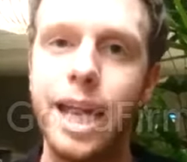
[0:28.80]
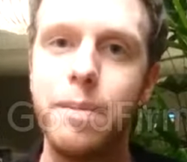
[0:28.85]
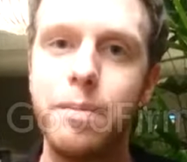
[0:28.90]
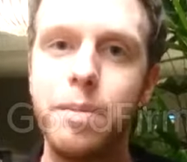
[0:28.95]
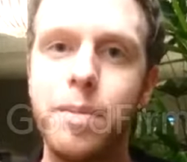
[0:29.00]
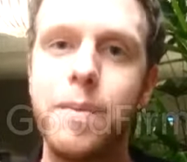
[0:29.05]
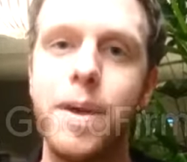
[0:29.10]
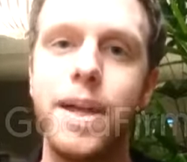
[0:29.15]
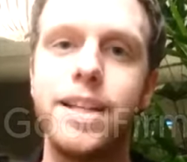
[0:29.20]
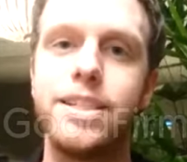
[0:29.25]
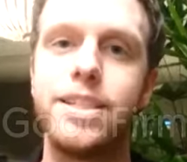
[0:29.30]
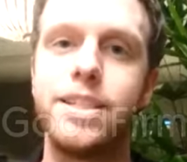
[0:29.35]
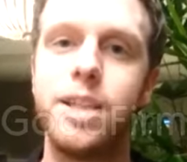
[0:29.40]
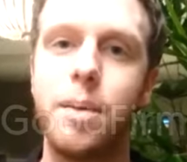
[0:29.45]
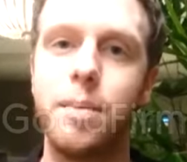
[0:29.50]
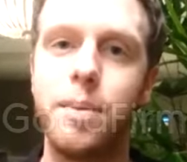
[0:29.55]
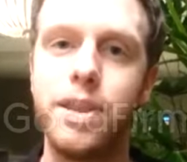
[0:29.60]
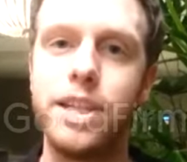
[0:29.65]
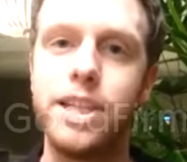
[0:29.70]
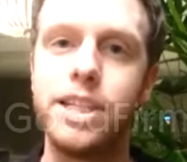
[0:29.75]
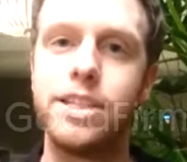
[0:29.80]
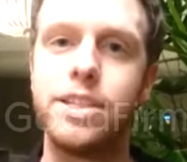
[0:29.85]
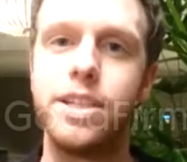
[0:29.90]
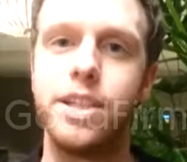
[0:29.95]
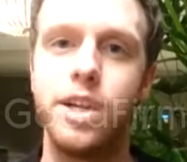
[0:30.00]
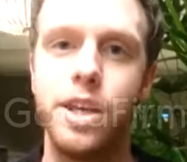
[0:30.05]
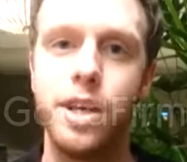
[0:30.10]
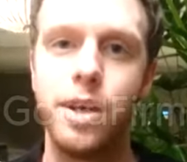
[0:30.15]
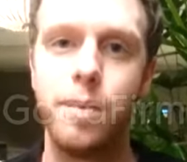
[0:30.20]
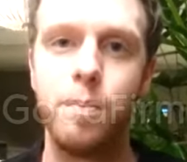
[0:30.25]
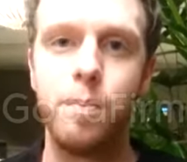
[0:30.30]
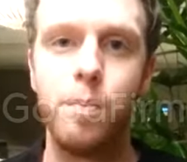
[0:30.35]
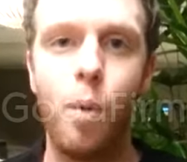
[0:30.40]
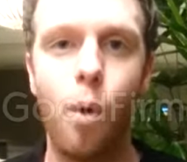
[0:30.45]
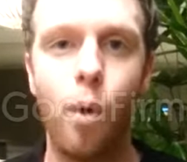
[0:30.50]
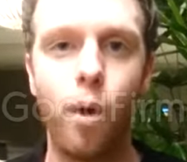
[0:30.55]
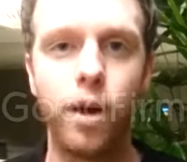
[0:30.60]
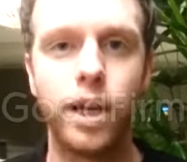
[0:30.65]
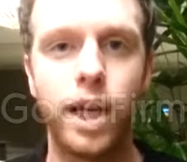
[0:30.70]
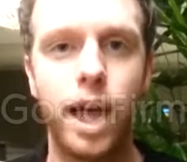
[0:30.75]
implement some of these
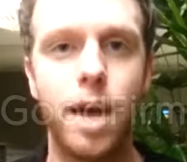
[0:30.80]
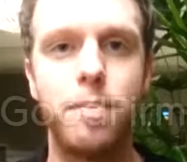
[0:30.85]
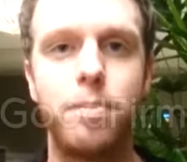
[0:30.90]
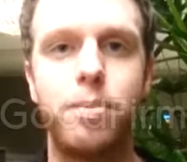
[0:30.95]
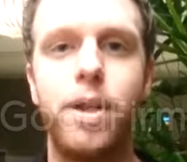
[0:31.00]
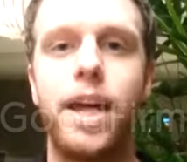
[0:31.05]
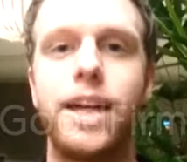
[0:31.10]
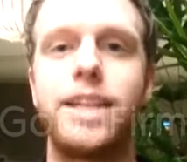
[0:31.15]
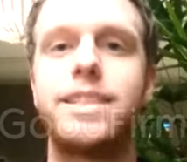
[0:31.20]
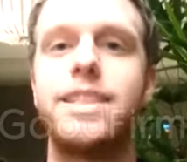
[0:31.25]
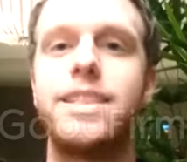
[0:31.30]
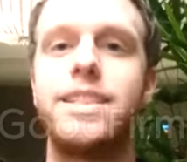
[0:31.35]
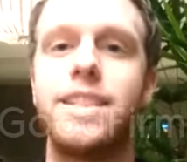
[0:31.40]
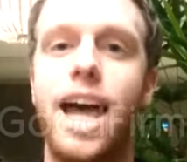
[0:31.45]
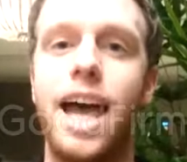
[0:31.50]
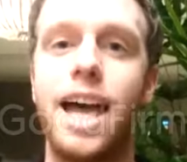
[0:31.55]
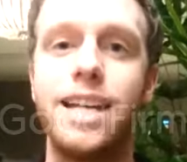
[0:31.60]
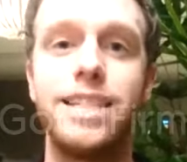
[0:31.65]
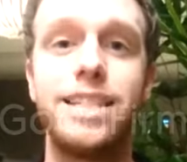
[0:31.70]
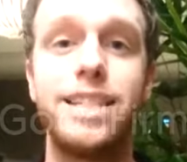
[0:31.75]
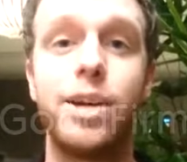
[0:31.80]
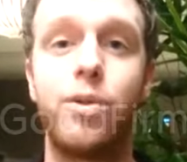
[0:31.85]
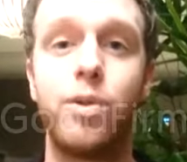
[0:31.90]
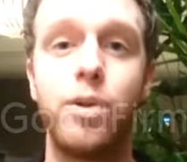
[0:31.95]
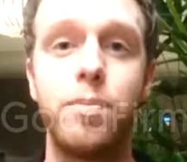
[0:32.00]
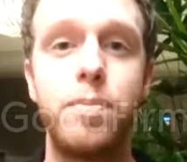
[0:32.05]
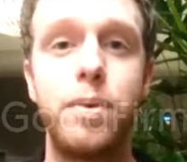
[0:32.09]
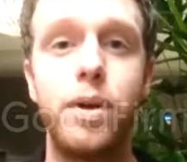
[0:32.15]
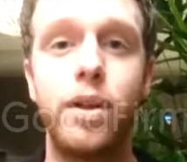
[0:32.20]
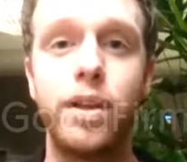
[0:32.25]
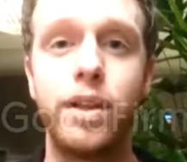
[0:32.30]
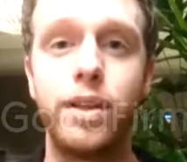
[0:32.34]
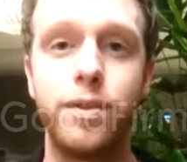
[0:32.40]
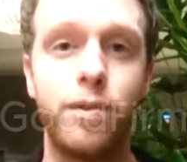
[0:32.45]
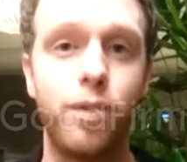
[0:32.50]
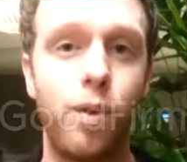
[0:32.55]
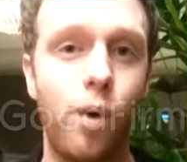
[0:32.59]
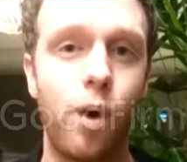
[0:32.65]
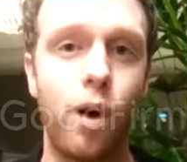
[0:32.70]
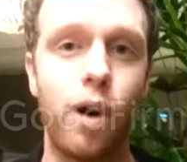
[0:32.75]
more complex designs that we're building
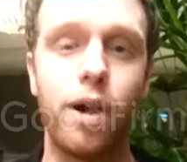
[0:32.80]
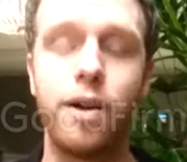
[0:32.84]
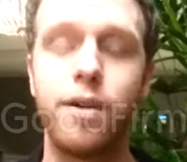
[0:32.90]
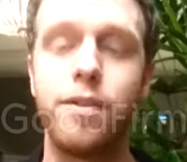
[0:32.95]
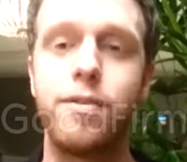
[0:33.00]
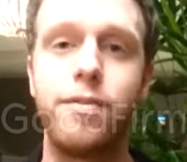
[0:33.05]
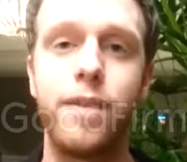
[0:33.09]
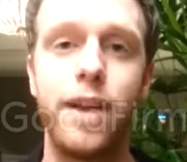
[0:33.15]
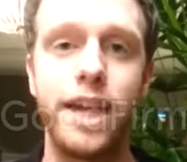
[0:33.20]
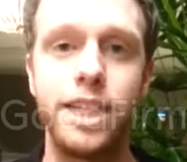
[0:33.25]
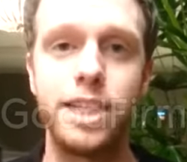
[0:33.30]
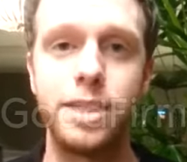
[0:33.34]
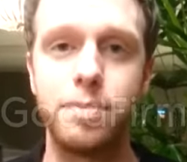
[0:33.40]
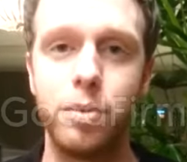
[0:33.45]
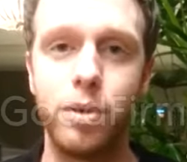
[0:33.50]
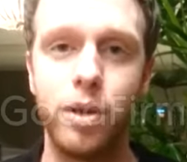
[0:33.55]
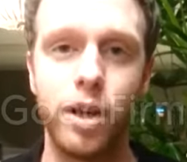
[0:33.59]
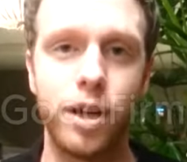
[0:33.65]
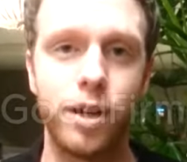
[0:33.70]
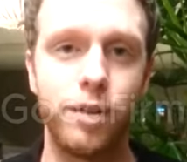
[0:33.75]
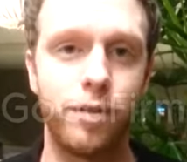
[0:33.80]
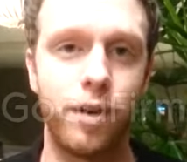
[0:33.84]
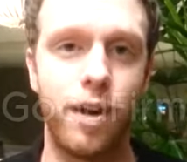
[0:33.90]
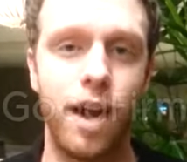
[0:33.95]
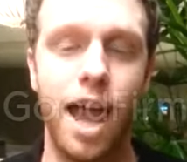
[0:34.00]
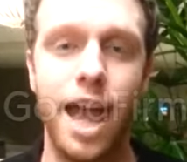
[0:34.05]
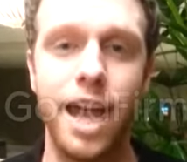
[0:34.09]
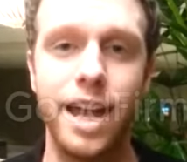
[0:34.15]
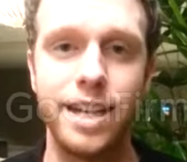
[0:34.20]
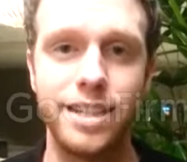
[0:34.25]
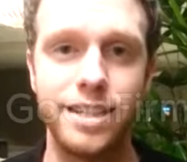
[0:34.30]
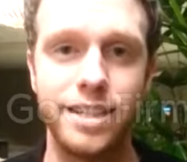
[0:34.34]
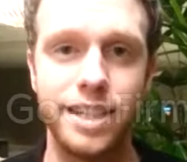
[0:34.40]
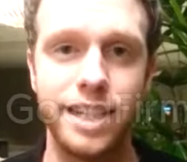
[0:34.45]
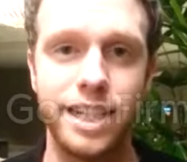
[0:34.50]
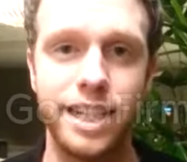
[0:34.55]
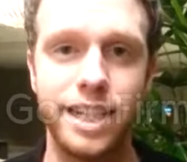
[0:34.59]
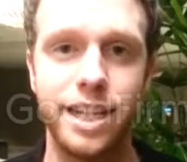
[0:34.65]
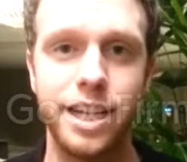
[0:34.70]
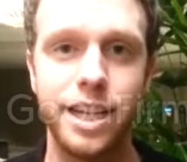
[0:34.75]
for Facebook, for
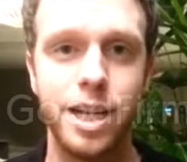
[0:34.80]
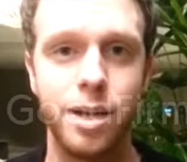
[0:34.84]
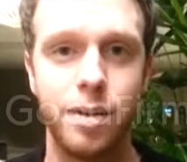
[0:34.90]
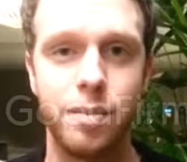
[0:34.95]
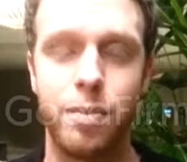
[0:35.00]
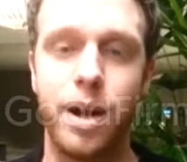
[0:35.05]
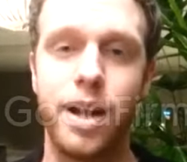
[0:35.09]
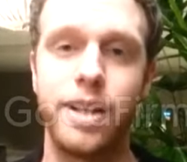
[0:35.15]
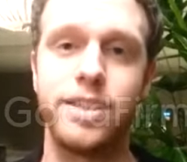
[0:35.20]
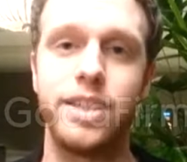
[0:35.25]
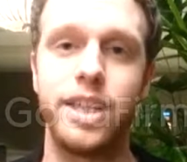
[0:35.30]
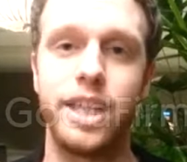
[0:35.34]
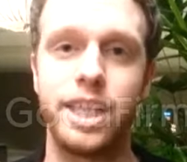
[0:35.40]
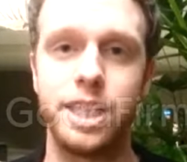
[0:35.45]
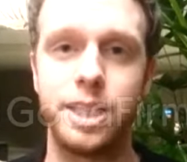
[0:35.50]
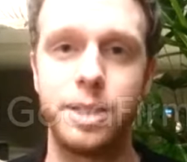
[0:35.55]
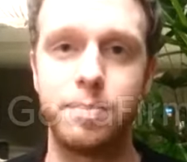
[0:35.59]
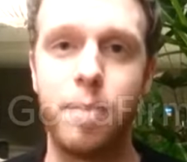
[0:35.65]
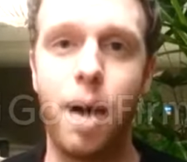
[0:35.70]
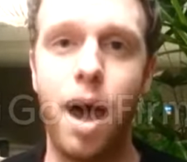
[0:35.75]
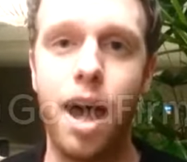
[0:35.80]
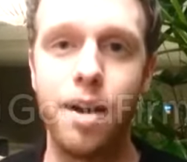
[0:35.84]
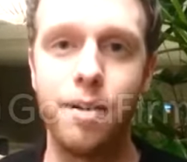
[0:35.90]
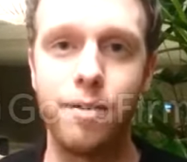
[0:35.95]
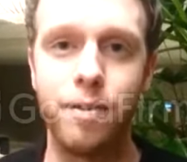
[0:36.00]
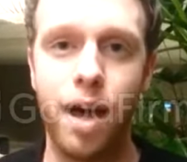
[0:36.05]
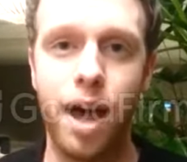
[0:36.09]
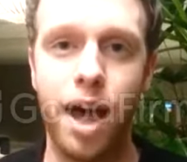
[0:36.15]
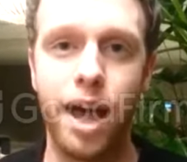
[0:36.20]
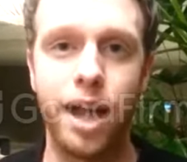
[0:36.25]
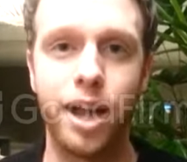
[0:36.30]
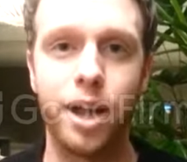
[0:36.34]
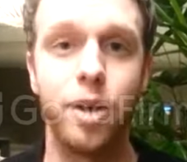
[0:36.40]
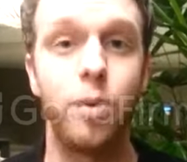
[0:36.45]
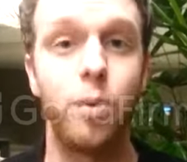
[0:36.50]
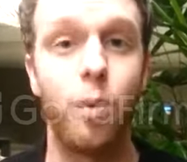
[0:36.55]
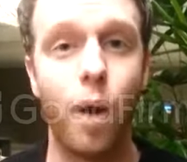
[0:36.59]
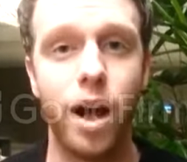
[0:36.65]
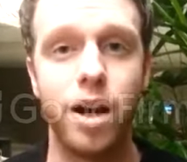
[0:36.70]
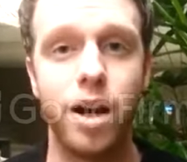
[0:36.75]
Hennessy, brands like
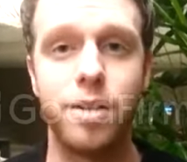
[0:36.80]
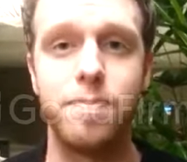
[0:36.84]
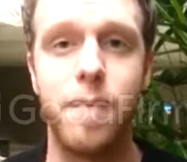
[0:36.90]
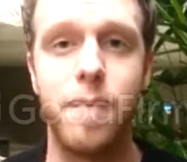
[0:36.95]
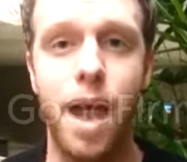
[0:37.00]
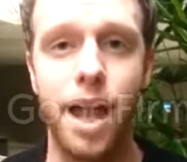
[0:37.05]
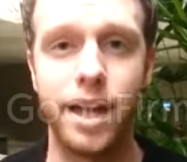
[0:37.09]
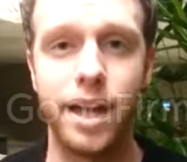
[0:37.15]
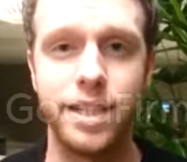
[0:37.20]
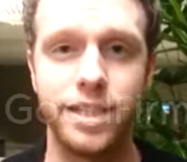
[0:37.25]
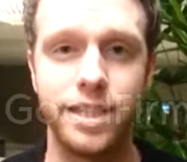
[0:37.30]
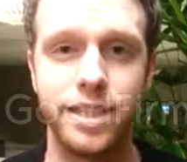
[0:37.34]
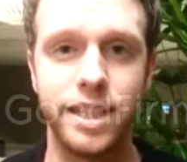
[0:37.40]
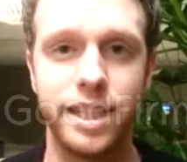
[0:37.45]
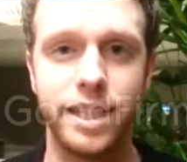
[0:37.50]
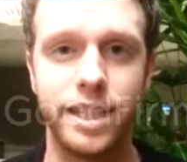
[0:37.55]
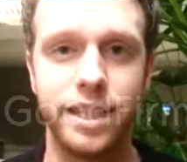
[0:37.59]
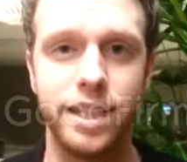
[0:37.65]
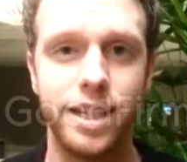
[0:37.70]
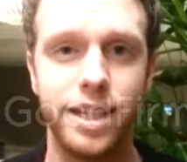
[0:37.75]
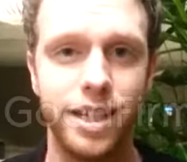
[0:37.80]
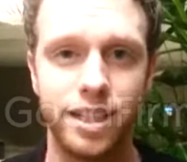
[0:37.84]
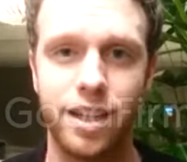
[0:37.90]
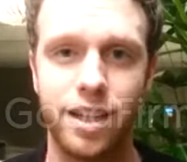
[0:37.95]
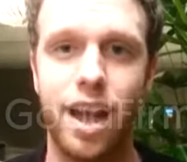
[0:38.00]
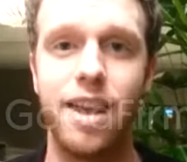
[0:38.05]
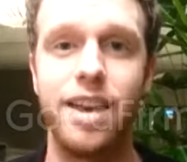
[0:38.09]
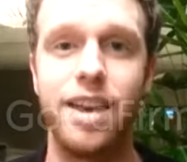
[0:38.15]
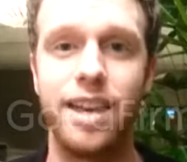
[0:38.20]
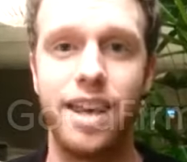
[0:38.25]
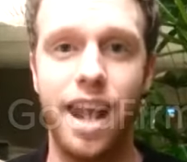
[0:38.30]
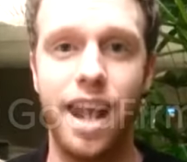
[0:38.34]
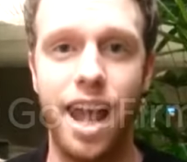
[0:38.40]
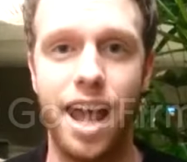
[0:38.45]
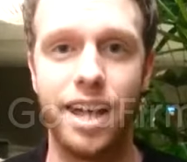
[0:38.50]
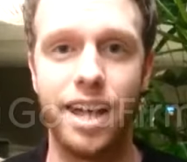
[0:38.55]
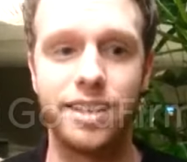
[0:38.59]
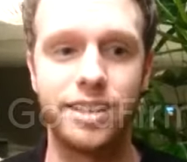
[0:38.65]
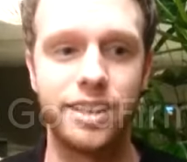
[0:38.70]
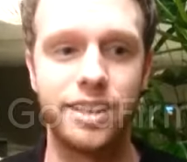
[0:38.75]
Spotify, Wired Magazine, Condé
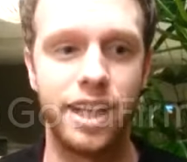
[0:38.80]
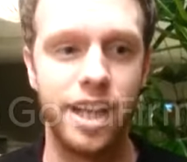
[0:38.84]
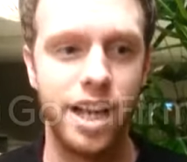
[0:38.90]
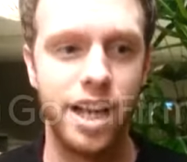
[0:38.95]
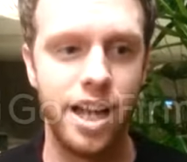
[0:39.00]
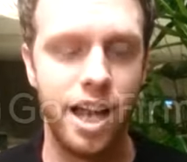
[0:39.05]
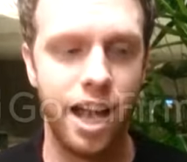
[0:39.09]
Nast,